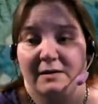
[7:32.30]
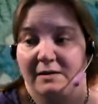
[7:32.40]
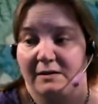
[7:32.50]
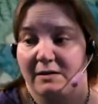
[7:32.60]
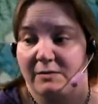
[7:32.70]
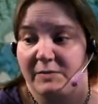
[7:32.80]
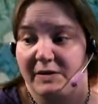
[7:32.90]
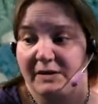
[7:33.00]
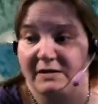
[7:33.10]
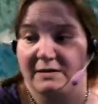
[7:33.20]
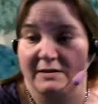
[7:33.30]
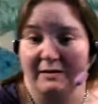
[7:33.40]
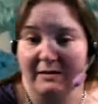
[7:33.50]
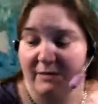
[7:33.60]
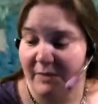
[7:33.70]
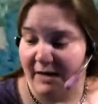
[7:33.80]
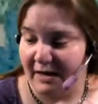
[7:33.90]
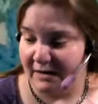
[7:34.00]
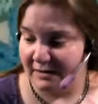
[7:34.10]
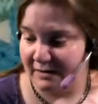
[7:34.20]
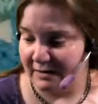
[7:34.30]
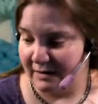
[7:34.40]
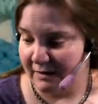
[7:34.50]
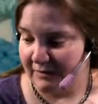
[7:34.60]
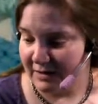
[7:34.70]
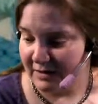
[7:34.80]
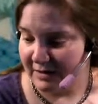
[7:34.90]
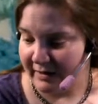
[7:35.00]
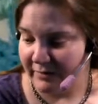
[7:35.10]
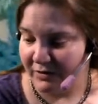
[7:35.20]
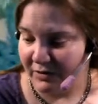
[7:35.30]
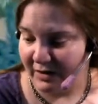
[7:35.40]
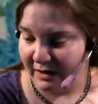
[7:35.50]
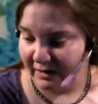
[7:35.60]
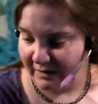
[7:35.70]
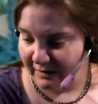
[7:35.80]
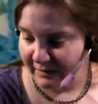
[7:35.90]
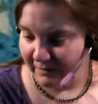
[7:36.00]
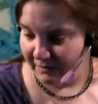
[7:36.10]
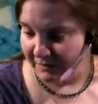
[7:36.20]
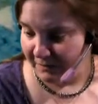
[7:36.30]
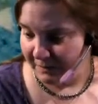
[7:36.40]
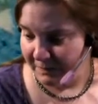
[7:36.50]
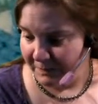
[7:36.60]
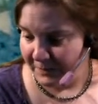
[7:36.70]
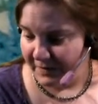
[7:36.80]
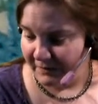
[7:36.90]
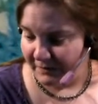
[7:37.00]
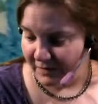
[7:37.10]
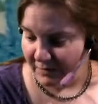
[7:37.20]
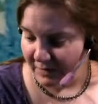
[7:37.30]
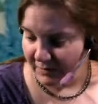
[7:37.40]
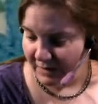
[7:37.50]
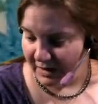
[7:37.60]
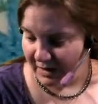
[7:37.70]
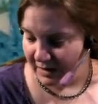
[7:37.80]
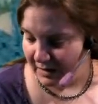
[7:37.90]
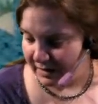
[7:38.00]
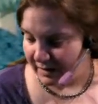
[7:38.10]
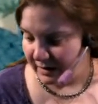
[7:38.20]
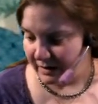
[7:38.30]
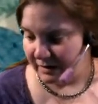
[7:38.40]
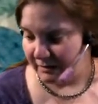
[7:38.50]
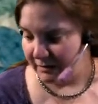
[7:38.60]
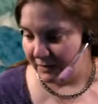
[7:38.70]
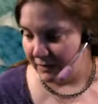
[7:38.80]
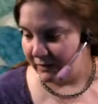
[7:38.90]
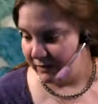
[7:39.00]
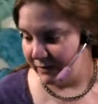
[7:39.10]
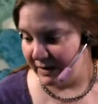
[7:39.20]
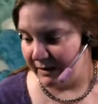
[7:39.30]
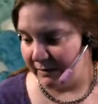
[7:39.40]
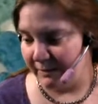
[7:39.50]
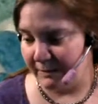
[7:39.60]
another bin, still in the bags. I'm just center pulling from them and going from there.